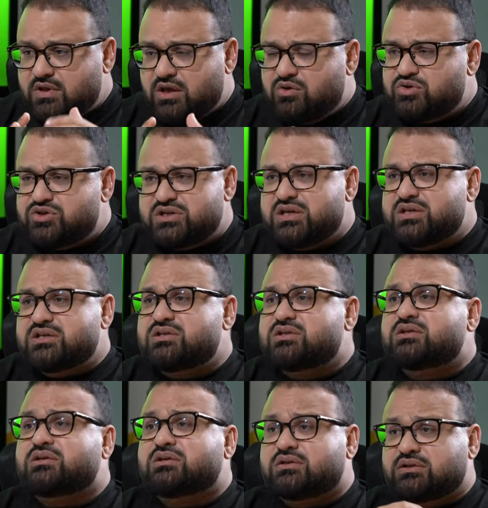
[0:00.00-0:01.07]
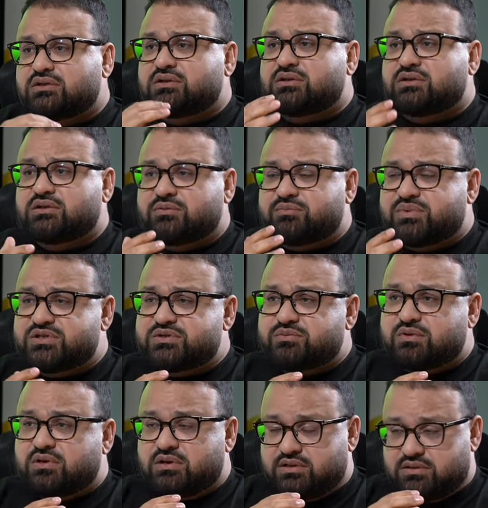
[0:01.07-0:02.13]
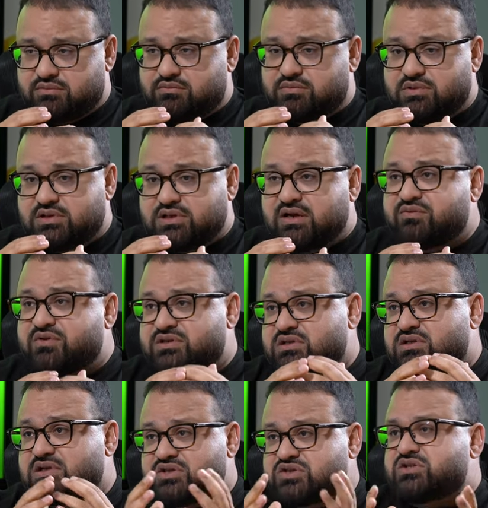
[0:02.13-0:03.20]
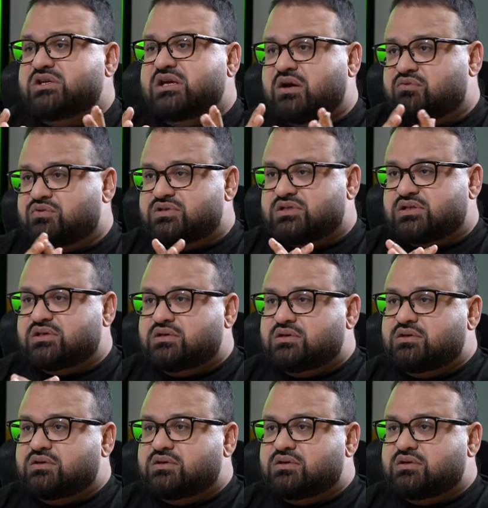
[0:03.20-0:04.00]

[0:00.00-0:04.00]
you know changed the the, the pers- uh, television history i would say